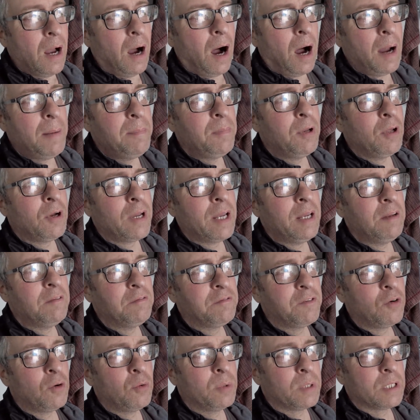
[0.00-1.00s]
I'm
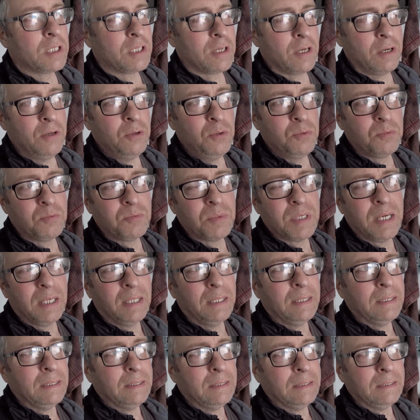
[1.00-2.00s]
looking forward to,
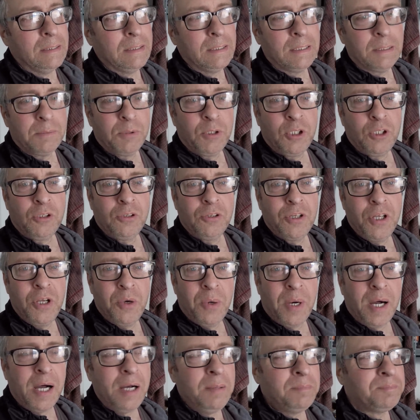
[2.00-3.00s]
and I'm sure
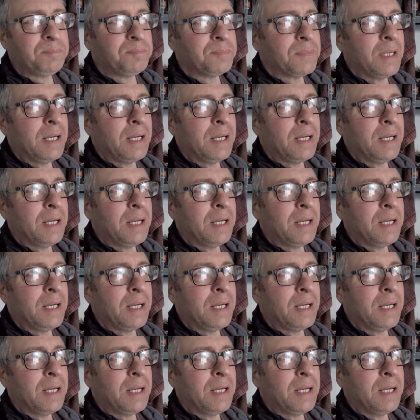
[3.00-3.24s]
you are,